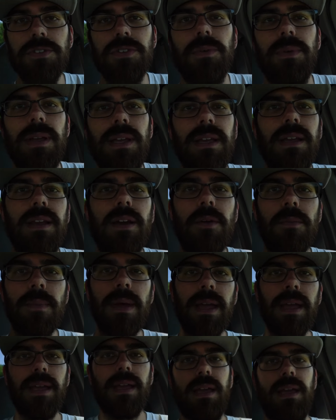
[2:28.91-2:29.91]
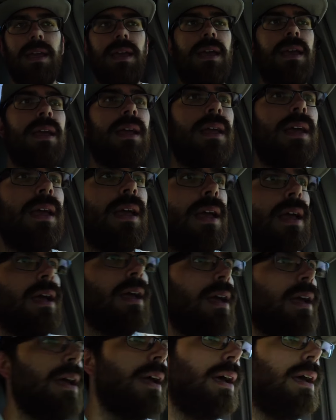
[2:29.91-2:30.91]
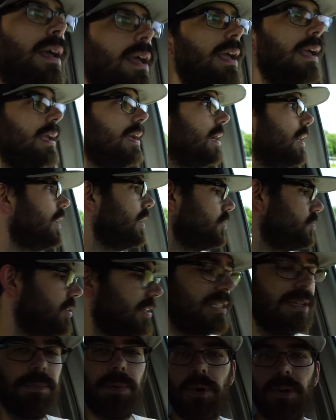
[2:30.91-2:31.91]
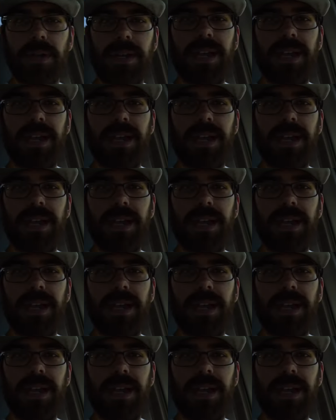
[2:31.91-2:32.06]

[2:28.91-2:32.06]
so we can go make a uh, Dress Up Bolt